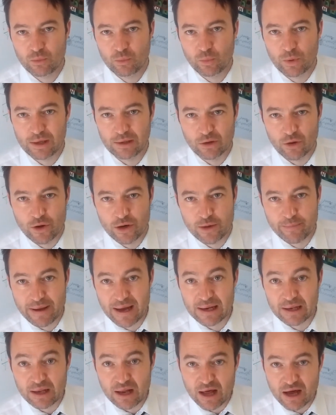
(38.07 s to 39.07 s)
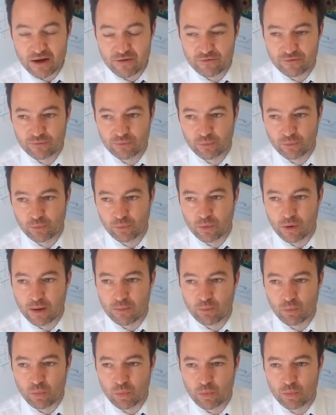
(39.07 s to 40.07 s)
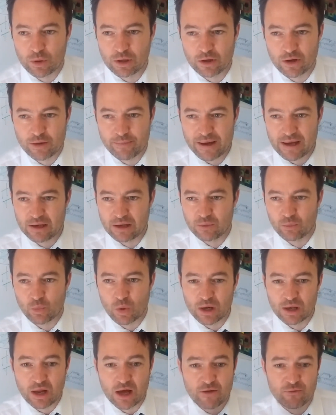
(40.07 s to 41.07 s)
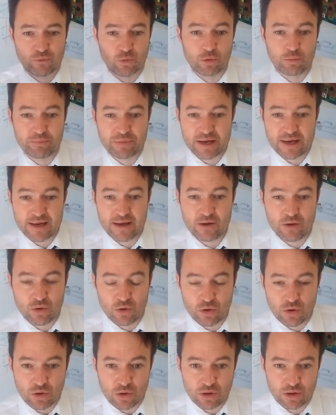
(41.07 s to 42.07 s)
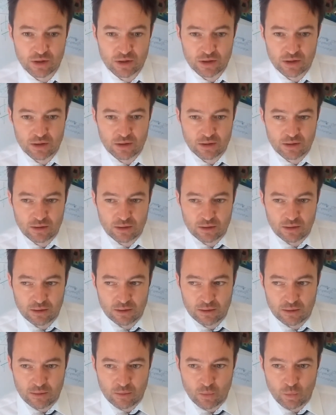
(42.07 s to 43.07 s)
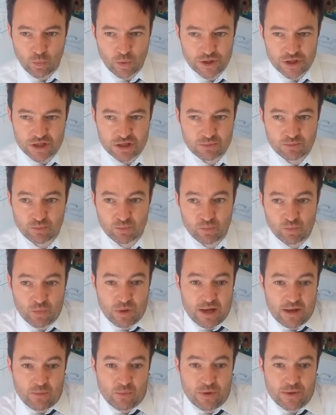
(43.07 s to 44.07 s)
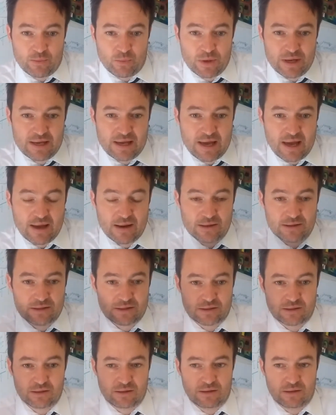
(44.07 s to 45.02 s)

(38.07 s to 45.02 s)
We learn about life, and we learn about what life will be, or we just we get